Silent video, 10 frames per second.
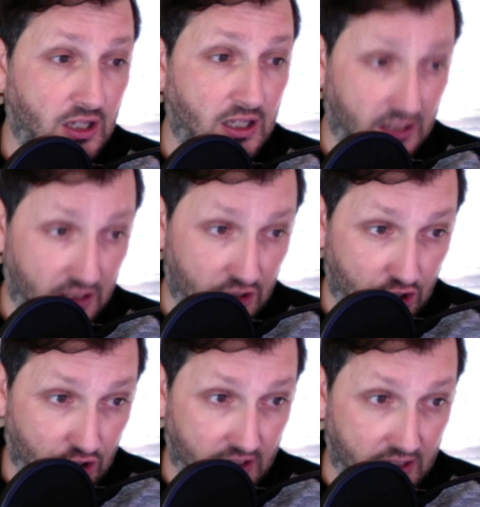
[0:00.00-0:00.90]

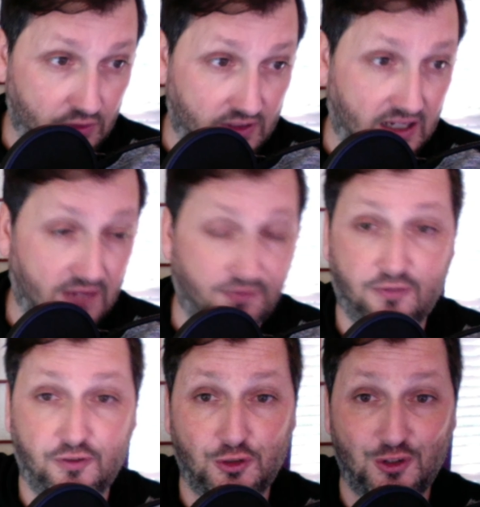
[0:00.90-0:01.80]
ensure that it will stand for
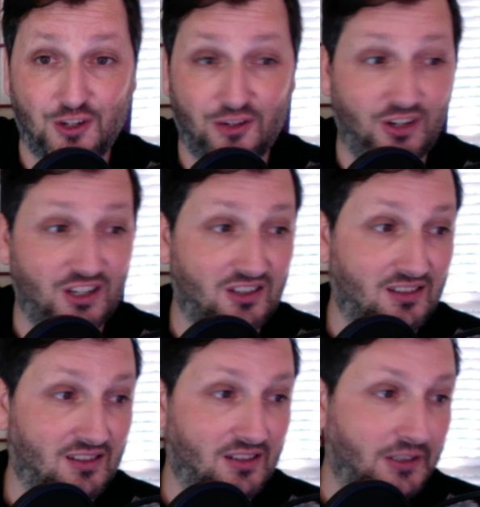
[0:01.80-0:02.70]
future generations.